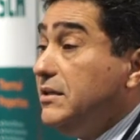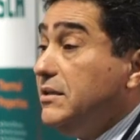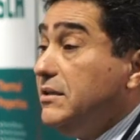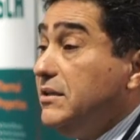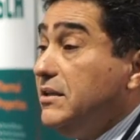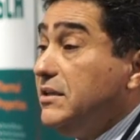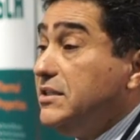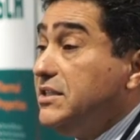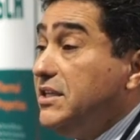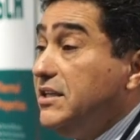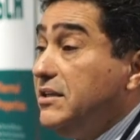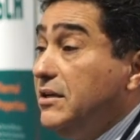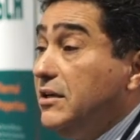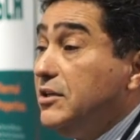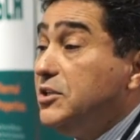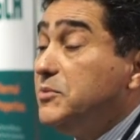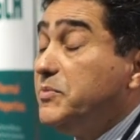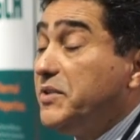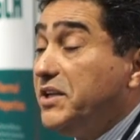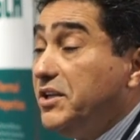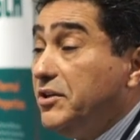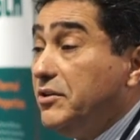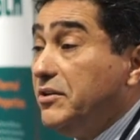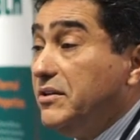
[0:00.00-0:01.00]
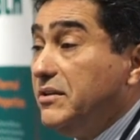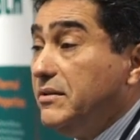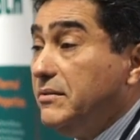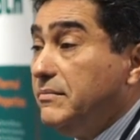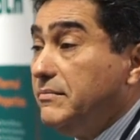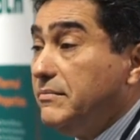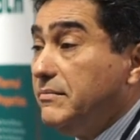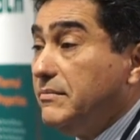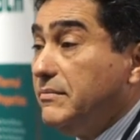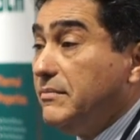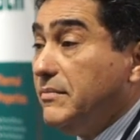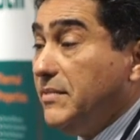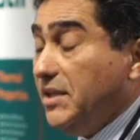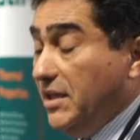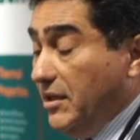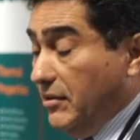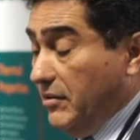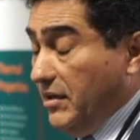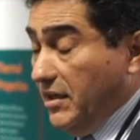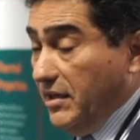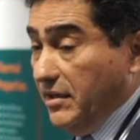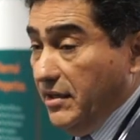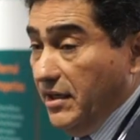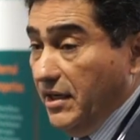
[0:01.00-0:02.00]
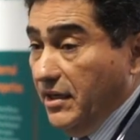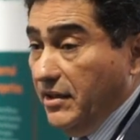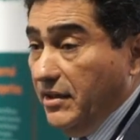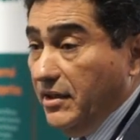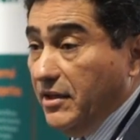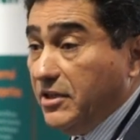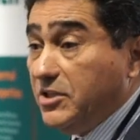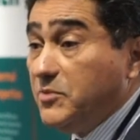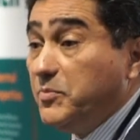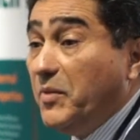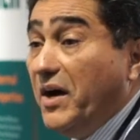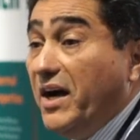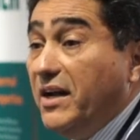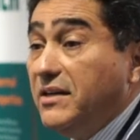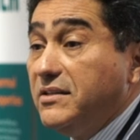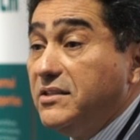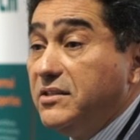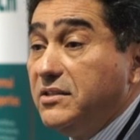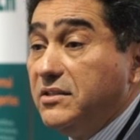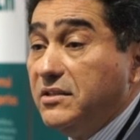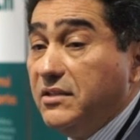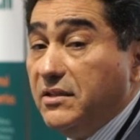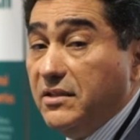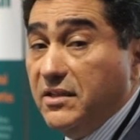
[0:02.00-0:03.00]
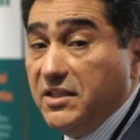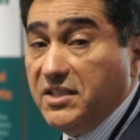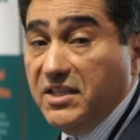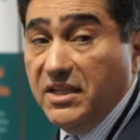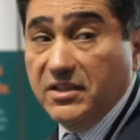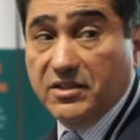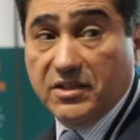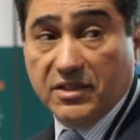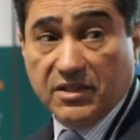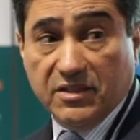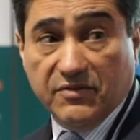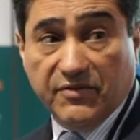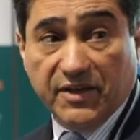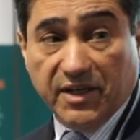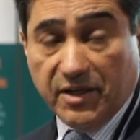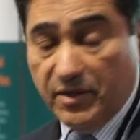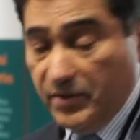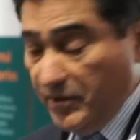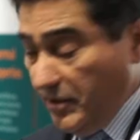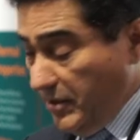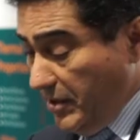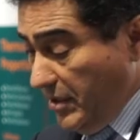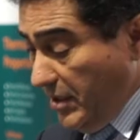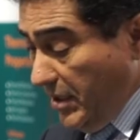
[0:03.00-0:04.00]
the signal is pretty good, and the response, the sensor is very good.